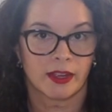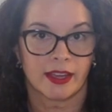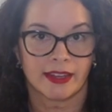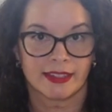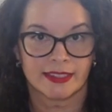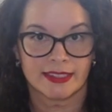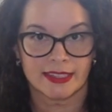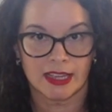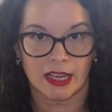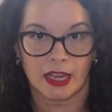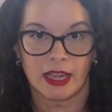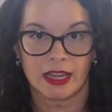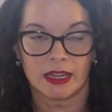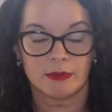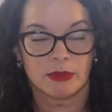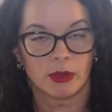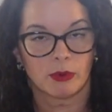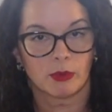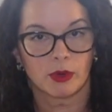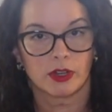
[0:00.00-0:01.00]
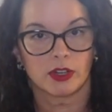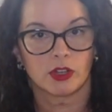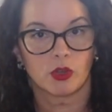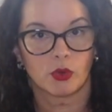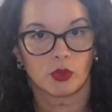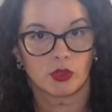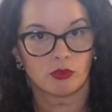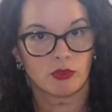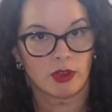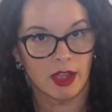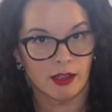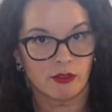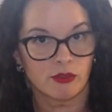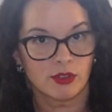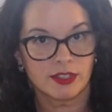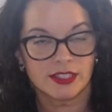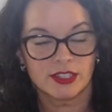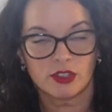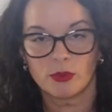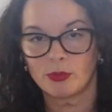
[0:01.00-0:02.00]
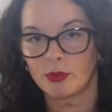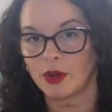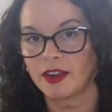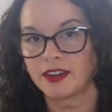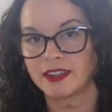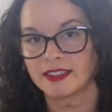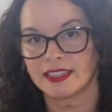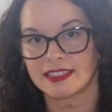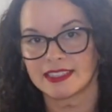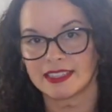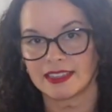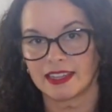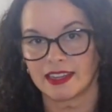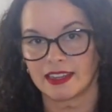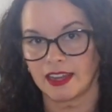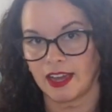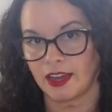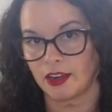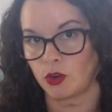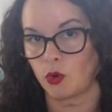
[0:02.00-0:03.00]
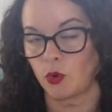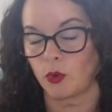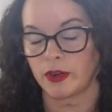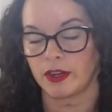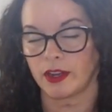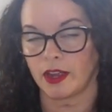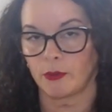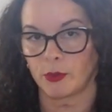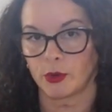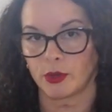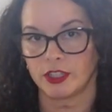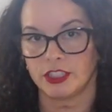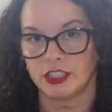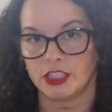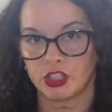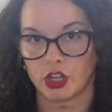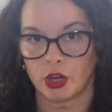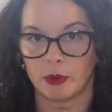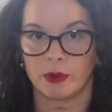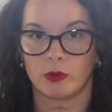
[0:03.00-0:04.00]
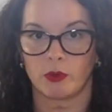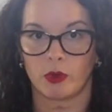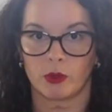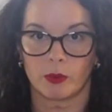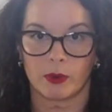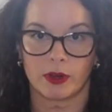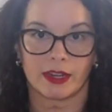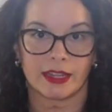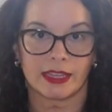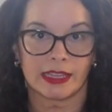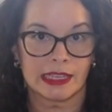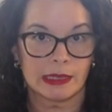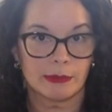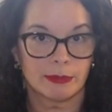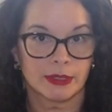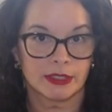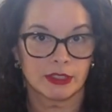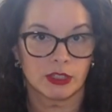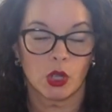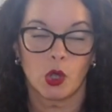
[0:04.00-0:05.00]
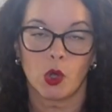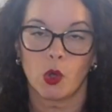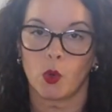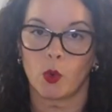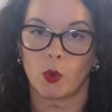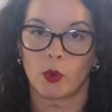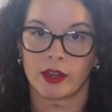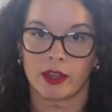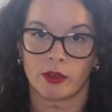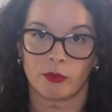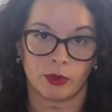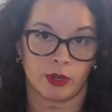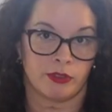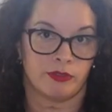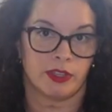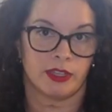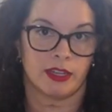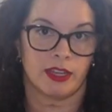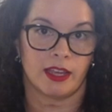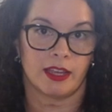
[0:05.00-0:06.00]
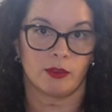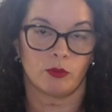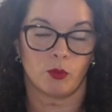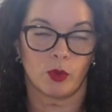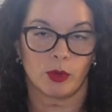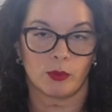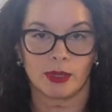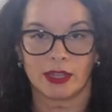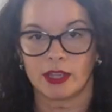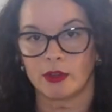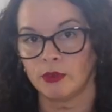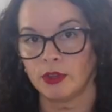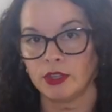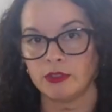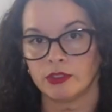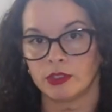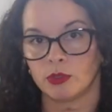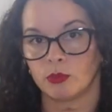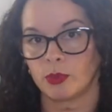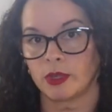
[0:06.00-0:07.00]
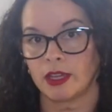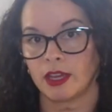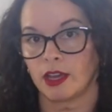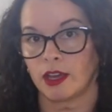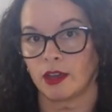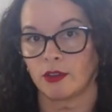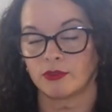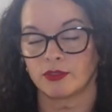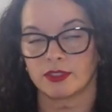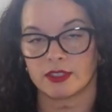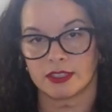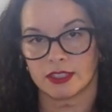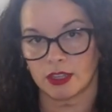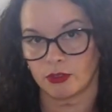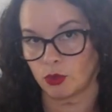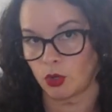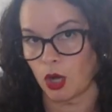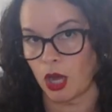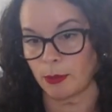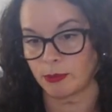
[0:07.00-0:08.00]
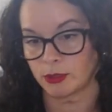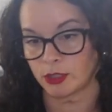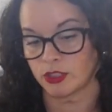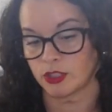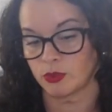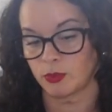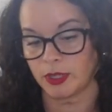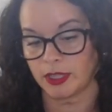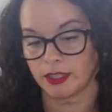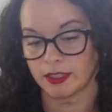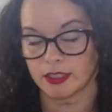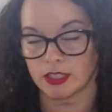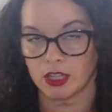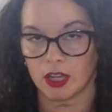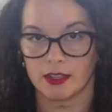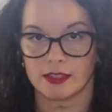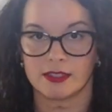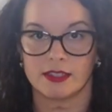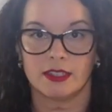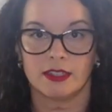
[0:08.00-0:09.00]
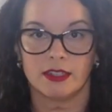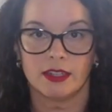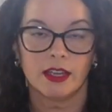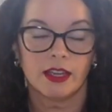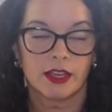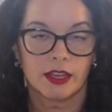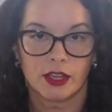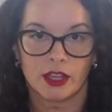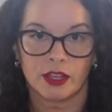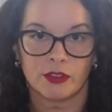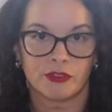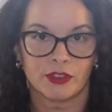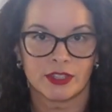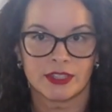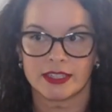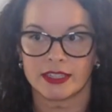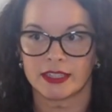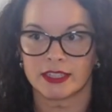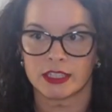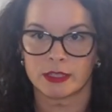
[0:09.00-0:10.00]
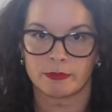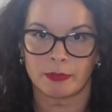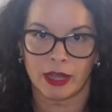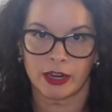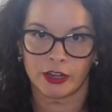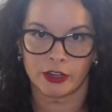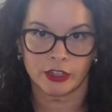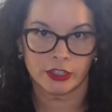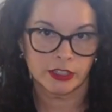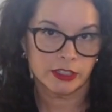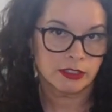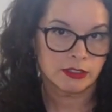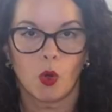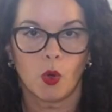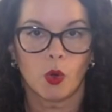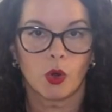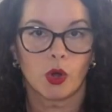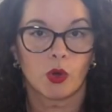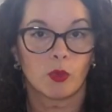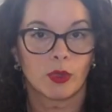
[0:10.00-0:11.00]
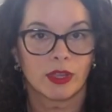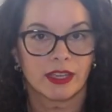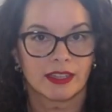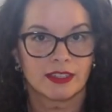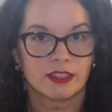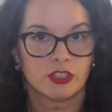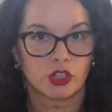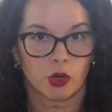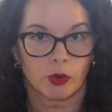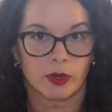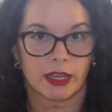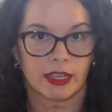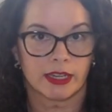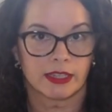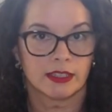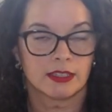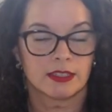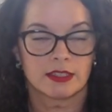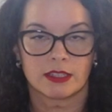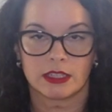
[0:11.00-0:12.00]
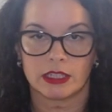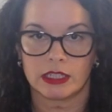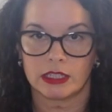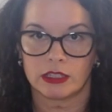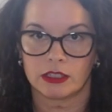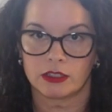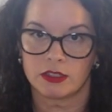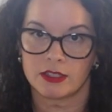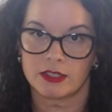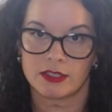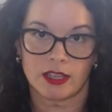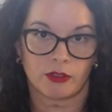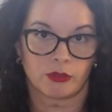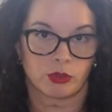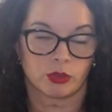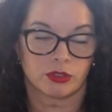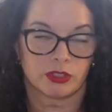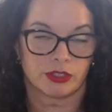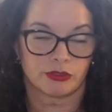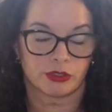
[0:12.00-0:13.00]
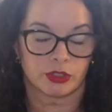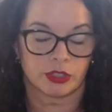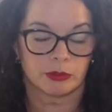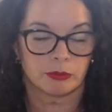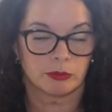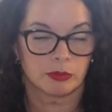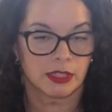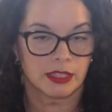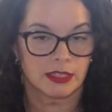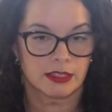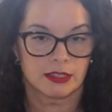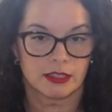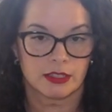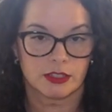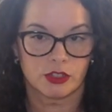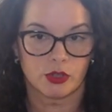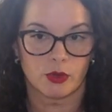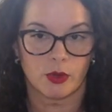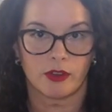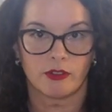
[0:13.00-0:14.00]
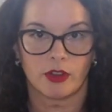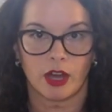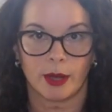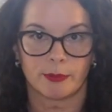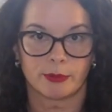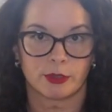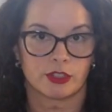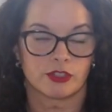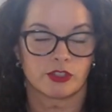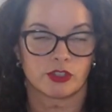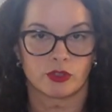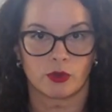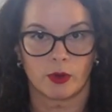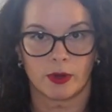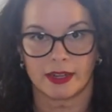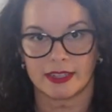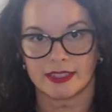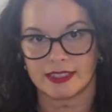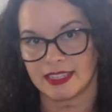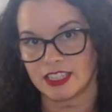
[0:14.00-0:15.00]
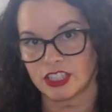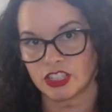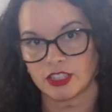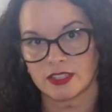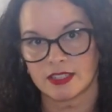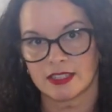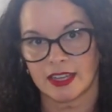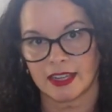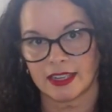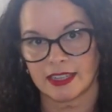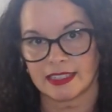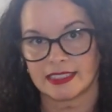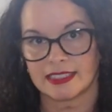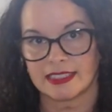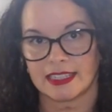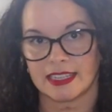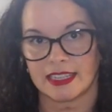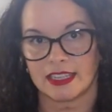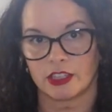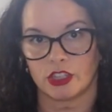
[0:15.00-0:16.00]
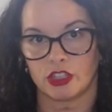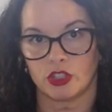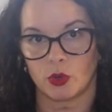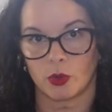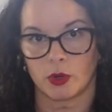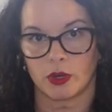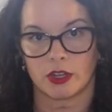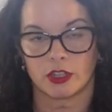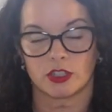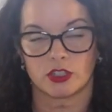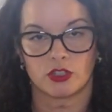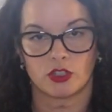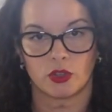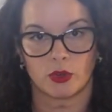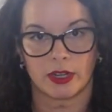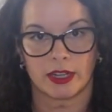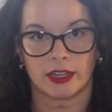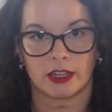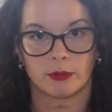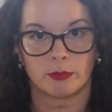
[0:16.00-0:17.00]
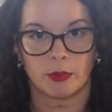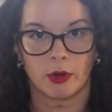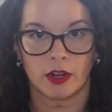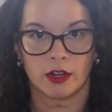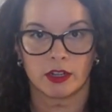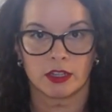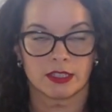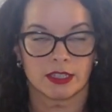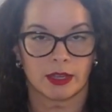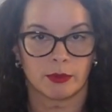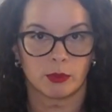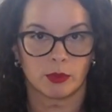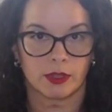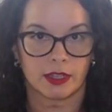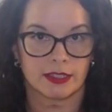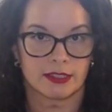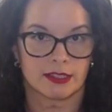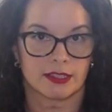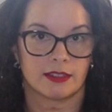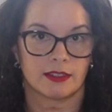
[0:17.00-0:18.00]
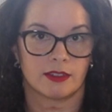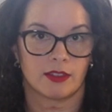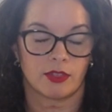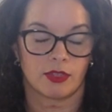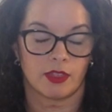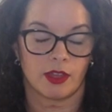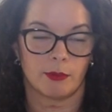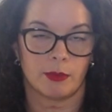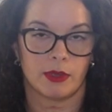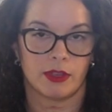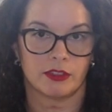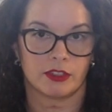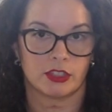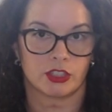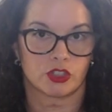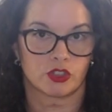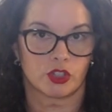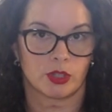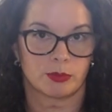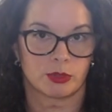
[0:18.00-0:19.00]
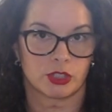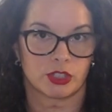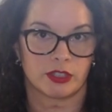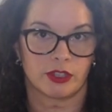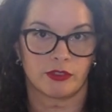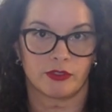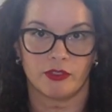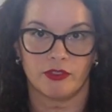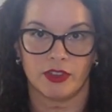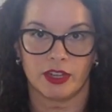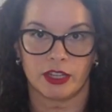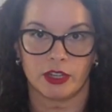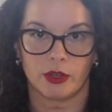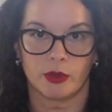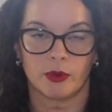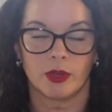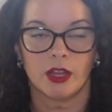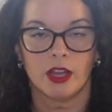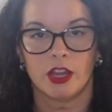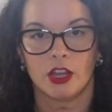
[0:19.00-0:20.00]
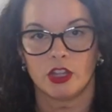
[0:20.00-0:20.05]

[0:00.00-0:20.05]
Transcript: at a time, and we're gonna go through every single product that's in that category, and we're gonna determine whether we're gonna keep it or get rid of it. And when we get rid of it, we have several options. We can toss it if it's expired, or we can donate it to several different places. You have options. There's organizations that can take your donated products. I will link to them in the description of the video.